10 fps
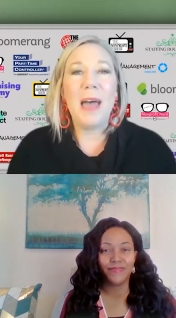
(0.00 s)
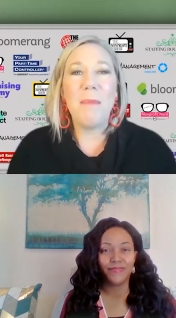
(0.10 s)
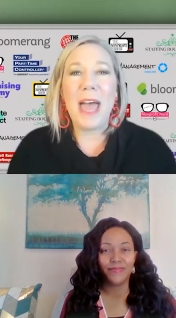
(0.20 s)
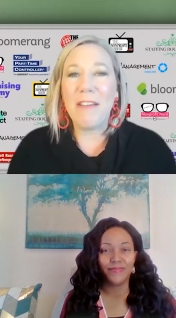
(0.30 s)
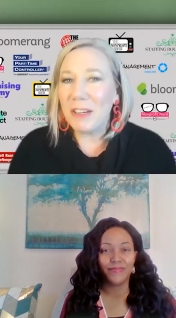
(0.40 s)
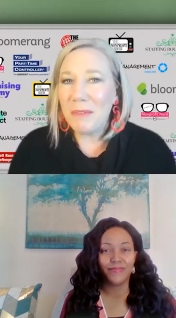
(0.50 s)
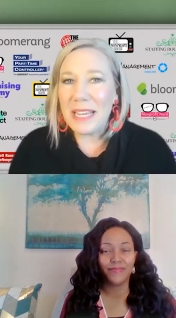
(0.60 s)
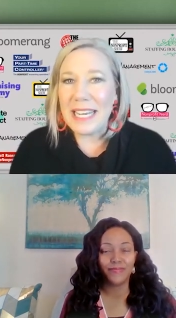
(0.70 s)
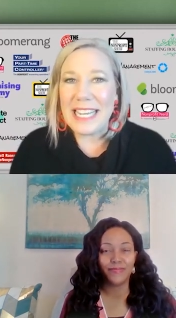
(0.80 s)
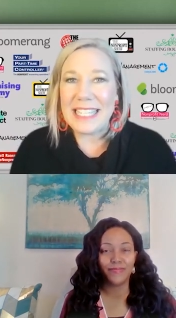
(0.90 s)

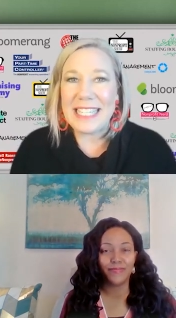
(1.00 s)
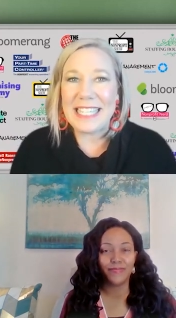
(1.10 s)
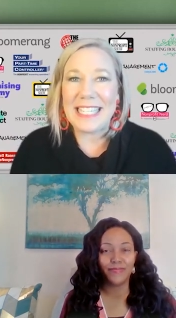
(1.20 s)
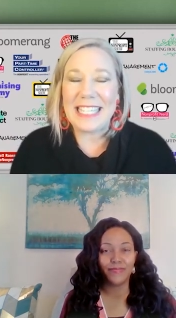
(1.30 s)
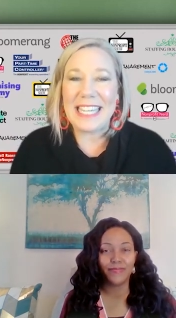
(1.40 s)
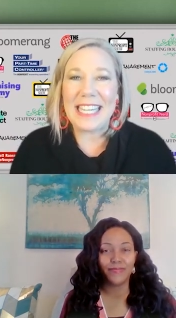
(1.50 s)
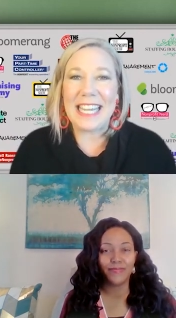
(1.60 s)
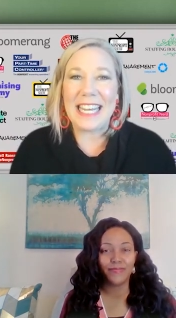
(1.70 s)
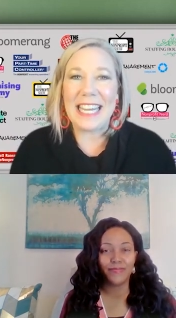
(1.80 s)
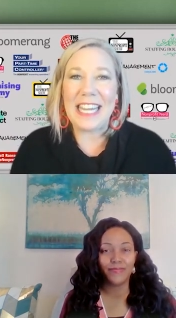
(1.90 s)
Speaker 1: Everyone needs to
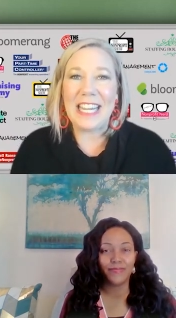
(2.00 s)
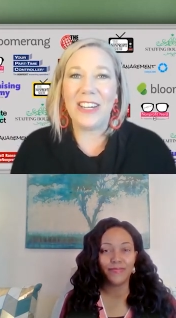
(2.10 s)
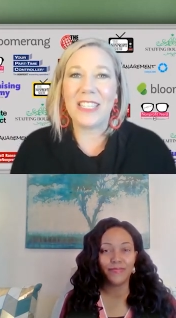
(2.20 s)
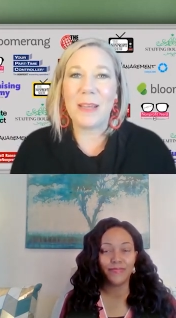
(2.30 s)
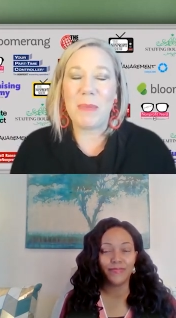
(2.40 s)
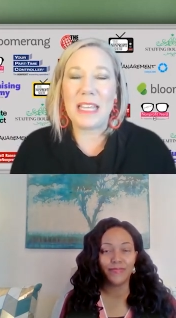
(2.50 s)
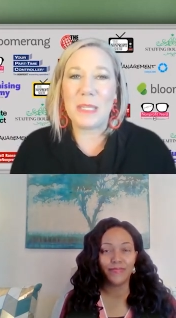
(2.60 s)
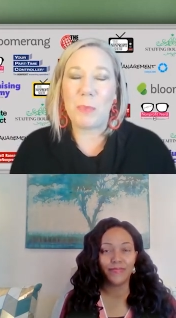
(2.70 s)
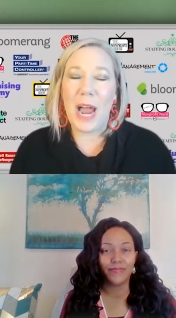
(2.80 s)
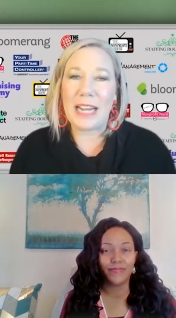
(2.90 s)
see and hear some of
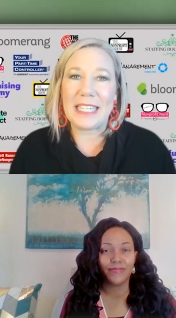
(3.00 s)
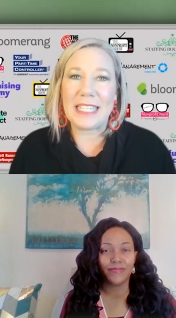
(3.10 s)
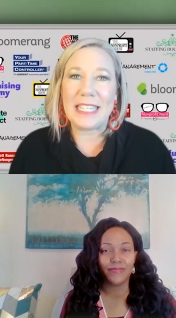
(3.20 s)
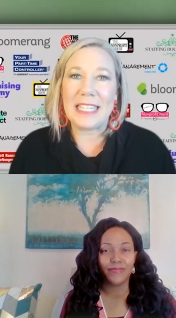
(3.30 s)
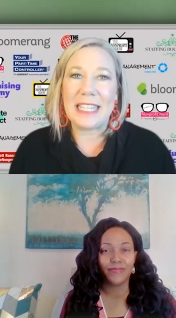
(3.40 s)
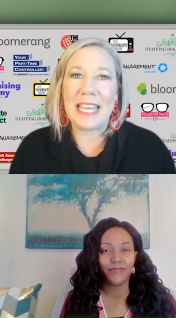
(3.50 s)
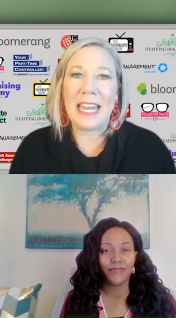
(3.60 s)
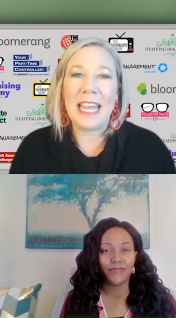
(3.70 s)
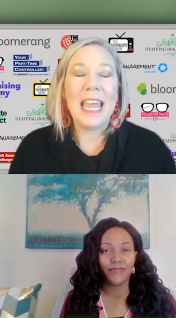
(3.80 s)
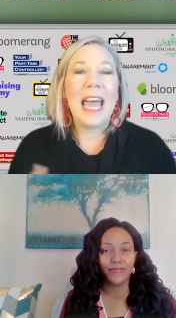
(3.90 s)
these practices
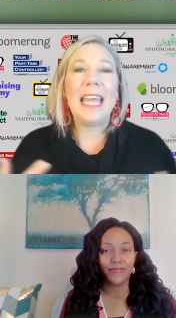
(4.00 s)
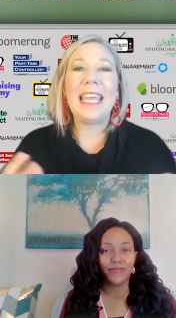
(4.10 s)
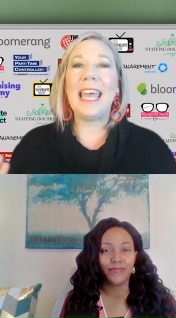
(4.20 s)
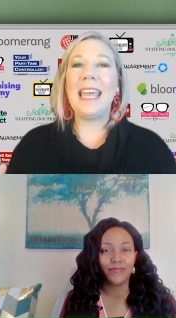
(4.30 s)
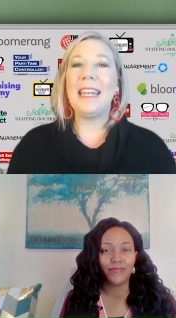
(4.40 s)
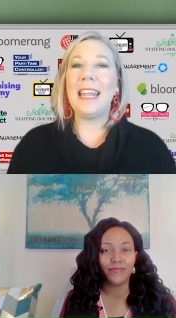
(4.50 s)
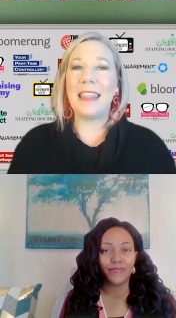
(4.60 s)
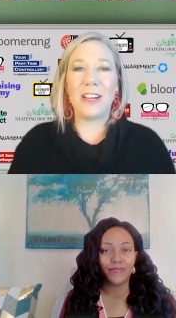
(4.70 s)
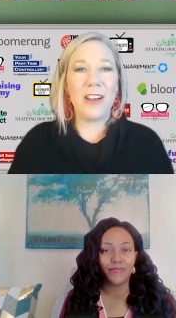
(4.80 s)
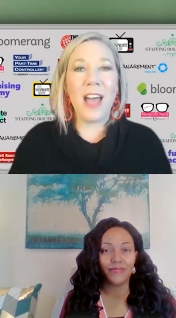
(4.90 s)
that, again,
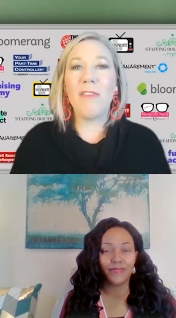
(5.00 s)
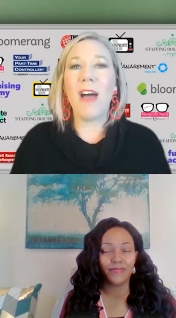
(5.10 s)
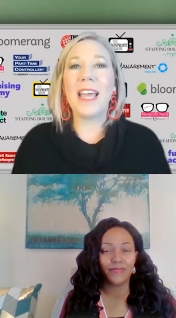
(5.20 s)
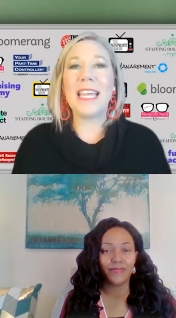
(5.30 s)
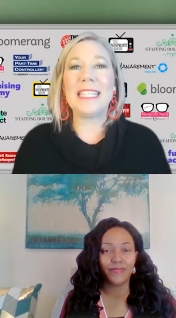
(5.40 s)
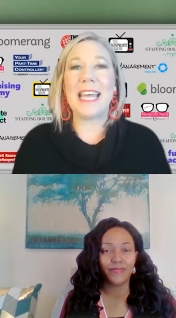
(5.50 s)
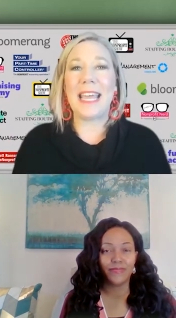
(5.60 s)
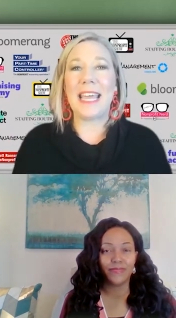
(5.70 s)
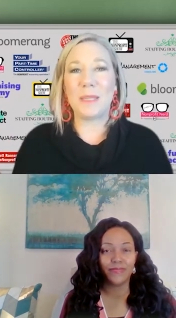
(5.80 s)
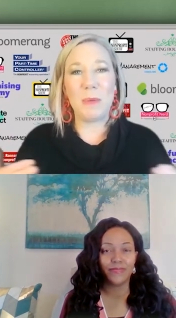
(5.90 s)
they're not rocket
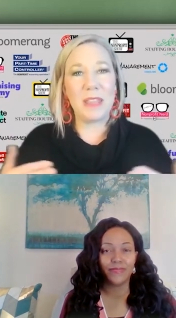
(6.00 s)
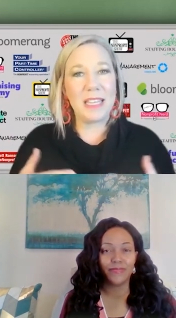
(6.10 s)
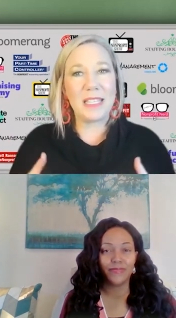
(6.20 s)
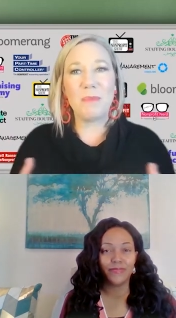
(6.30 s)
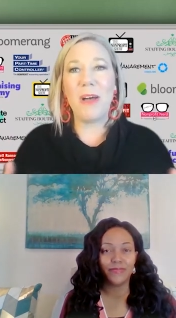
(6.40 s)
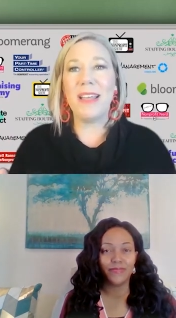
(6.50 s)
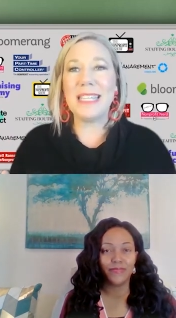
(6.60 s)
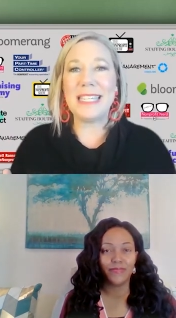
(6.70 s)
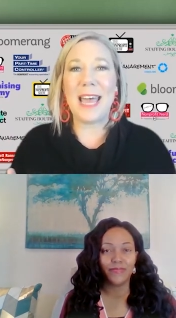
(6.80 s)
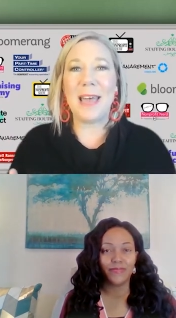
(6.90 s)
science, but these small
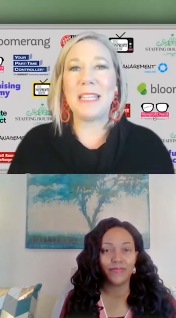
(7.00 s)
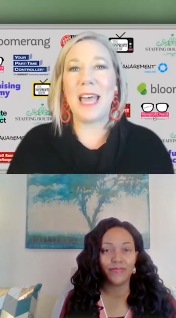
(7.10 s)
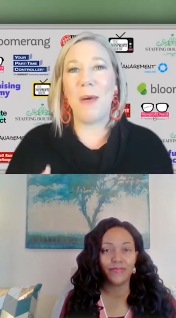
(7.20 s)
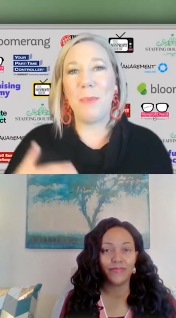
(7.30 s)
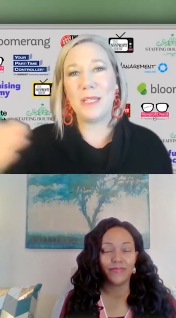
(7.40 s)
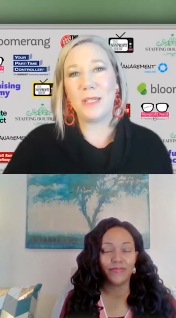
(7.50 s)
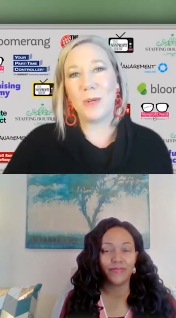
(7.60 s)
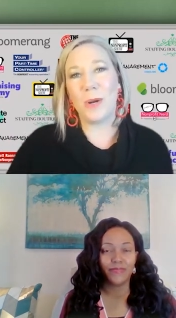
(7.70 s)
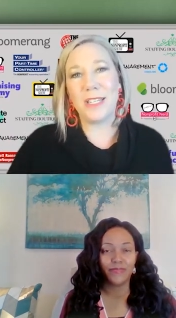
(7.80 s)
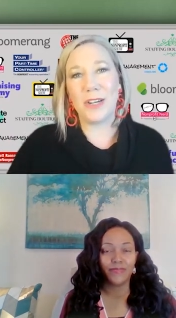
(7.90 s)
steps help us
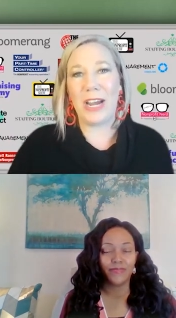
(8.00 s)
towards our